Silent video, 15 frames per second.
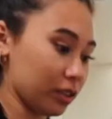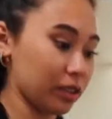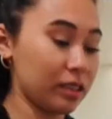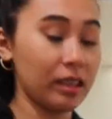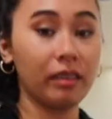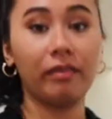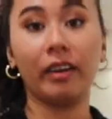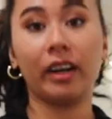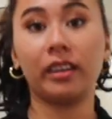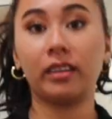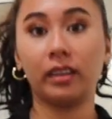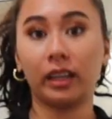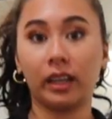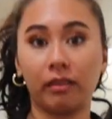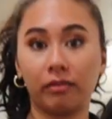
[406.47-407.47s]
this is like very
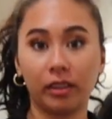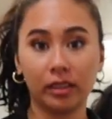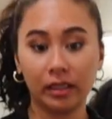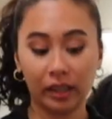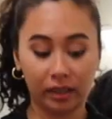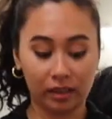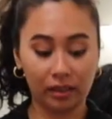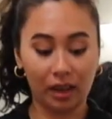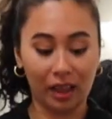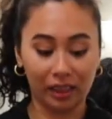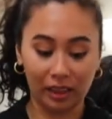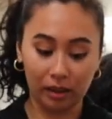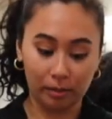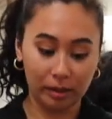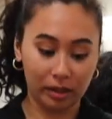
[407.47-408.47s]
thin. Like it feels like a
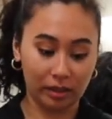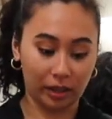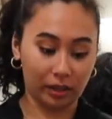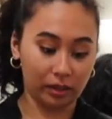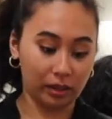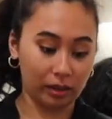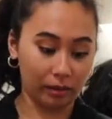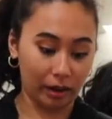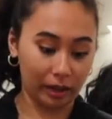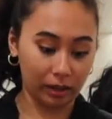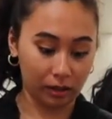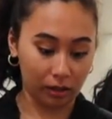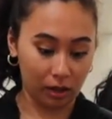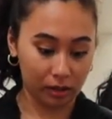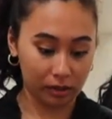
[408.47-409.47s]
little bit thicker than a
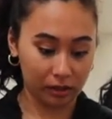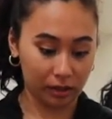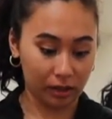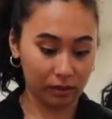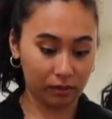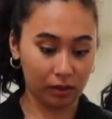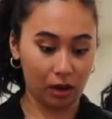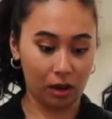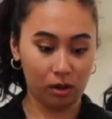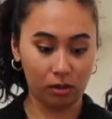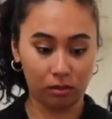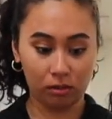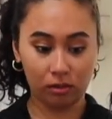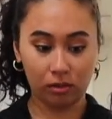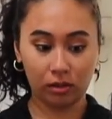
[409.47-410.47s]
regular long sleeve.
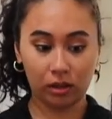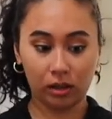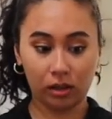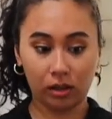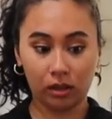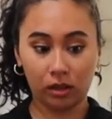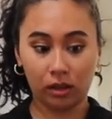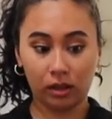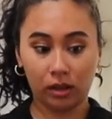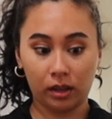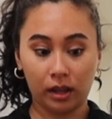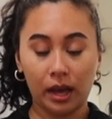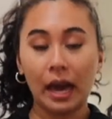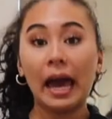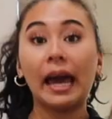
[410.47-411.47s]
Oh.
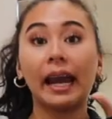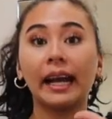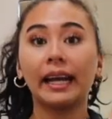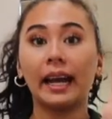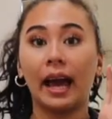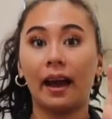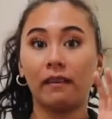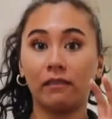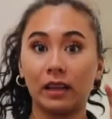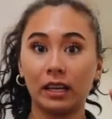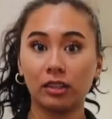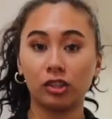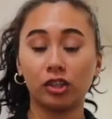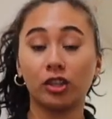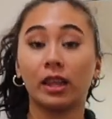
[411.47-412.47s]
And I can have
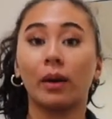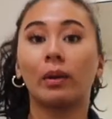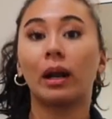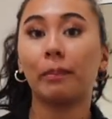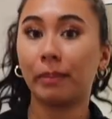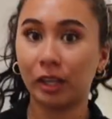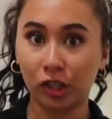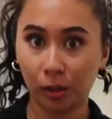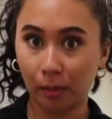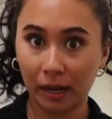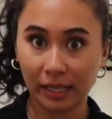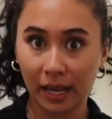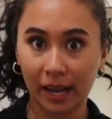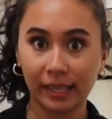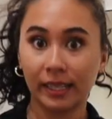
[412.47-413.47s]
this so that when I'm pitching
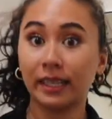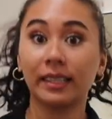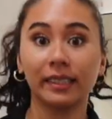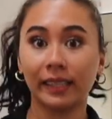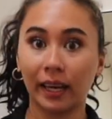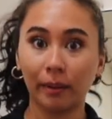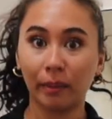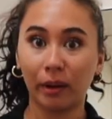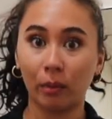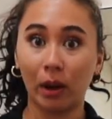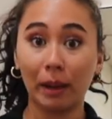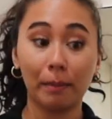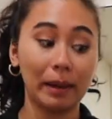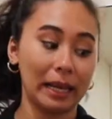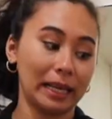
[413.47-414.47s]
my tent, it doesn't get in my
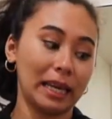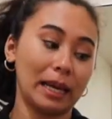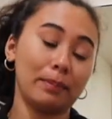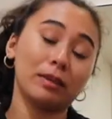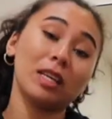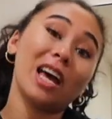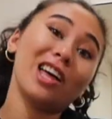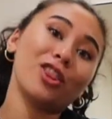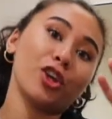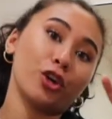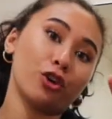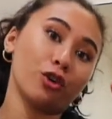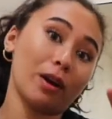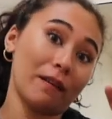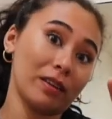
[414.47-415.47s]
way, but it keeps
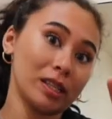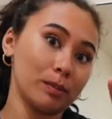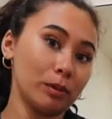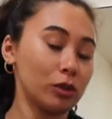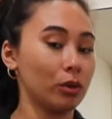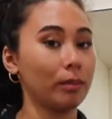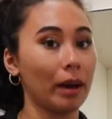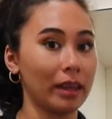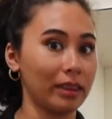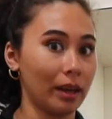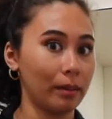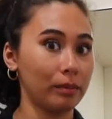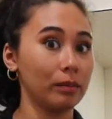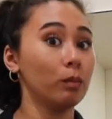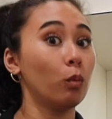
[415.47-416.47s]
the crevice between my
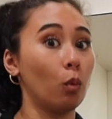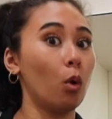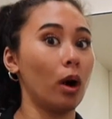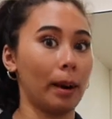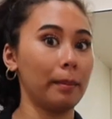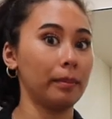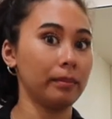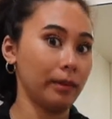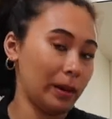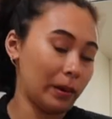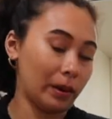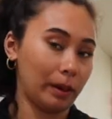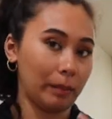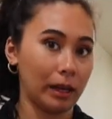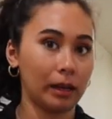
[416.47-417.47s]
thumb warm. You
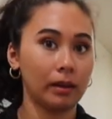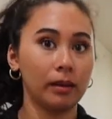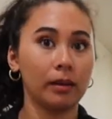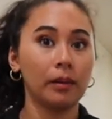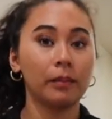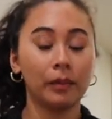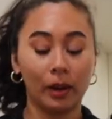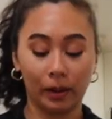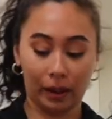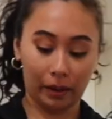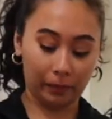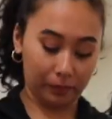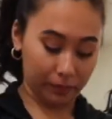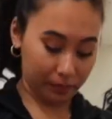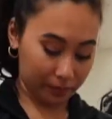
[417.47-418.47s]
know what I mean? Okay.
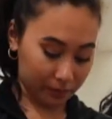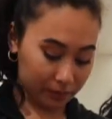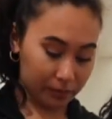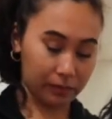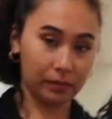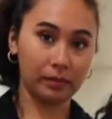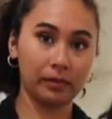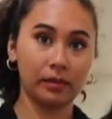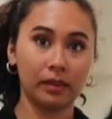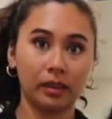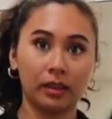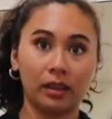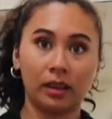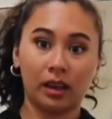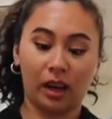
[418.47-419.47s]
What are those even
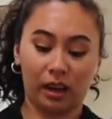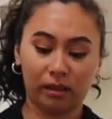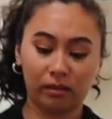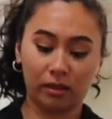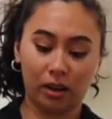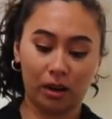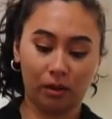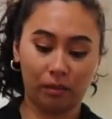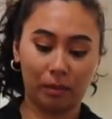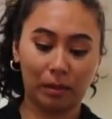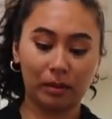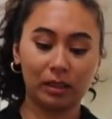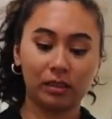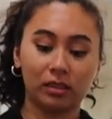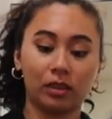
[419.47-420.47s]
for? I don't know.
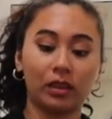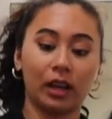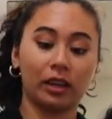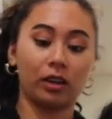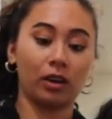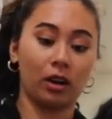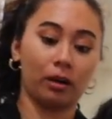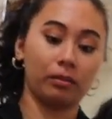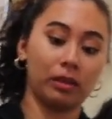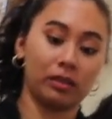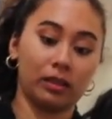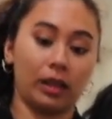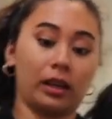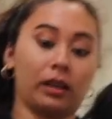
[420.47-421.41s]
Maybe it's so that your arm doesn't